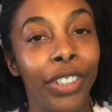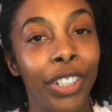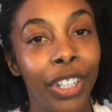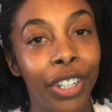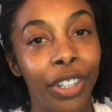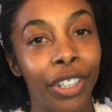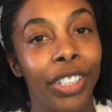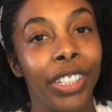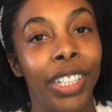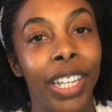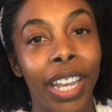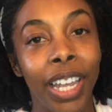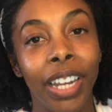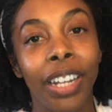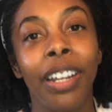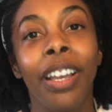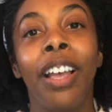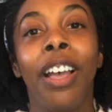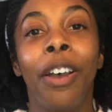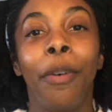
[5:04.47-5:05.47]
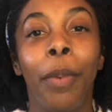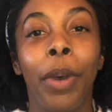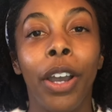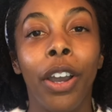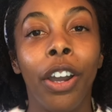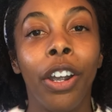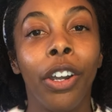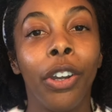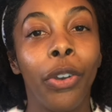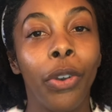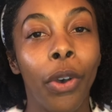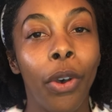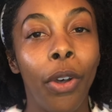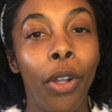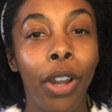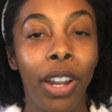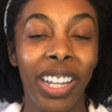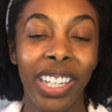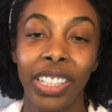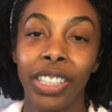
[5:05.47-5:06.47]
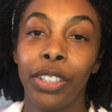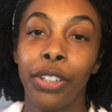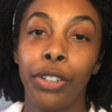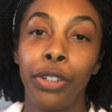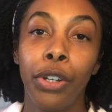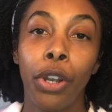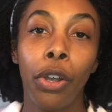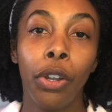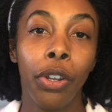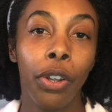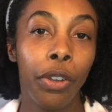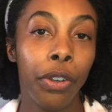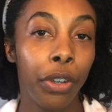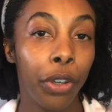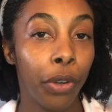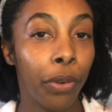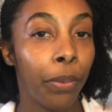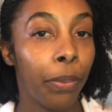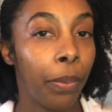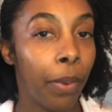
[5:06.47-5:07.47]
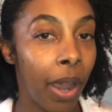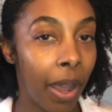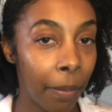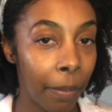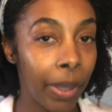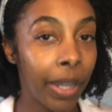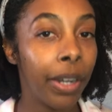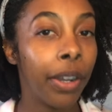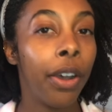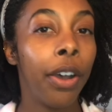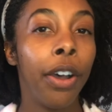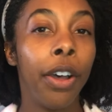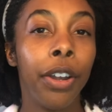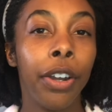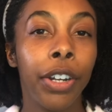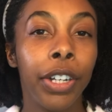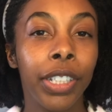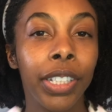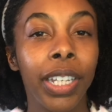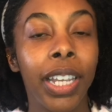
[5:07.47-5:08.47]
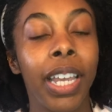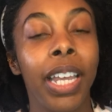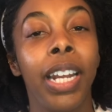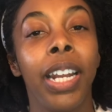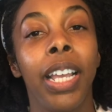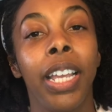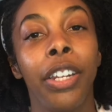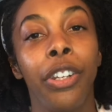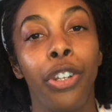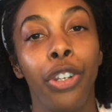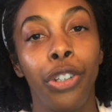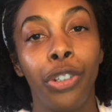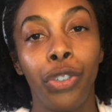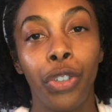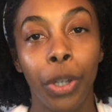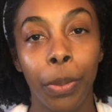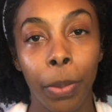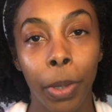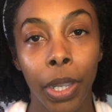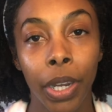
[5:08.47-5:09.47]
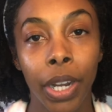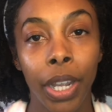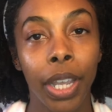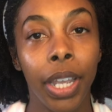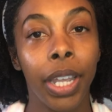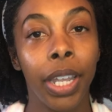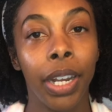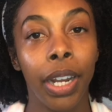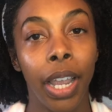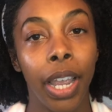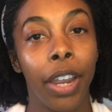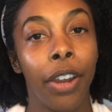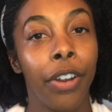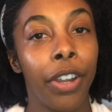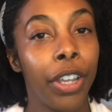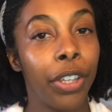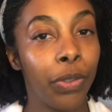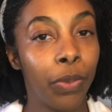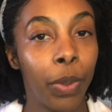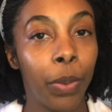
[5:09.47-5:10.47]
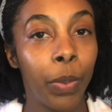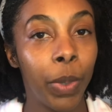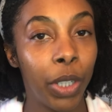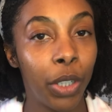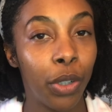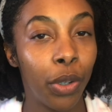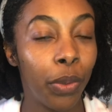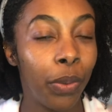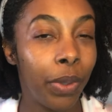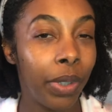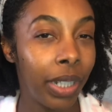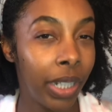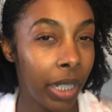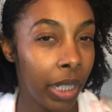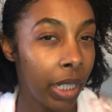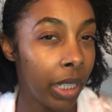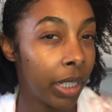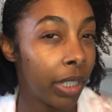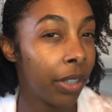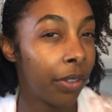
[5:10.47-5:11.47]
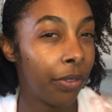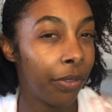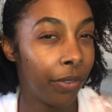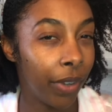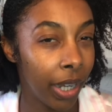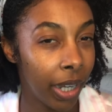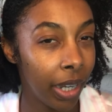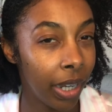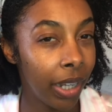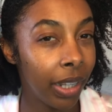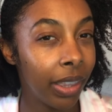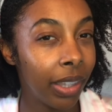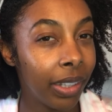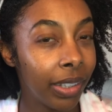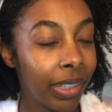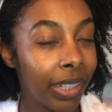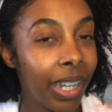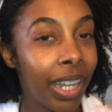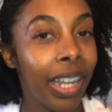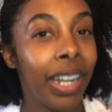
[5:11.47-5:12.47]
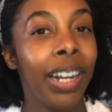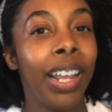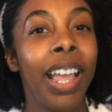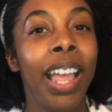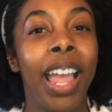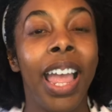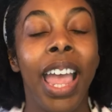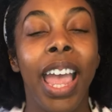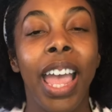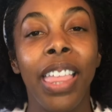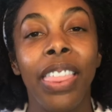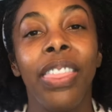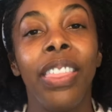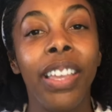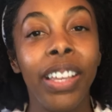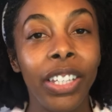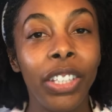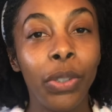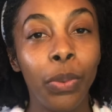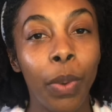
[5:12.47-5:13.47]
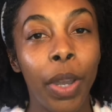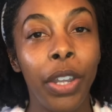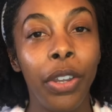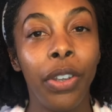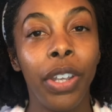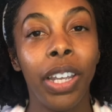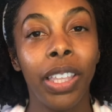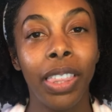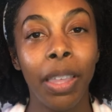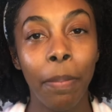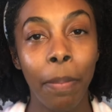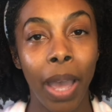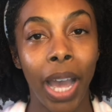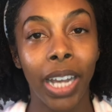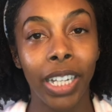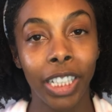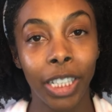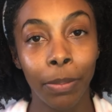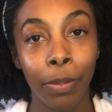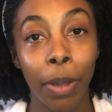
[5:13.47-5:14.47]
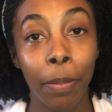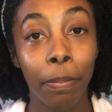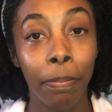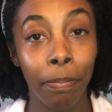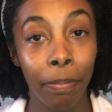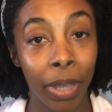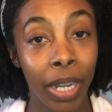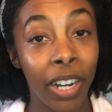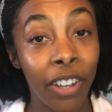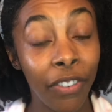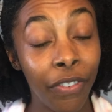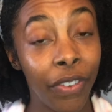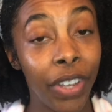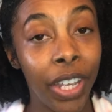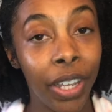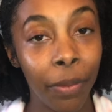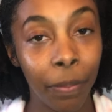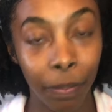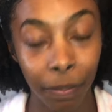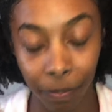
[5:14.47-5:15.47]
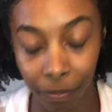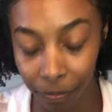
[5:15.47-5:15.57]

into your skin, but our goal is to no longer rub it on our skin and distribute it in areas where we don't need to fade the skin, and this way you get the maximum benefit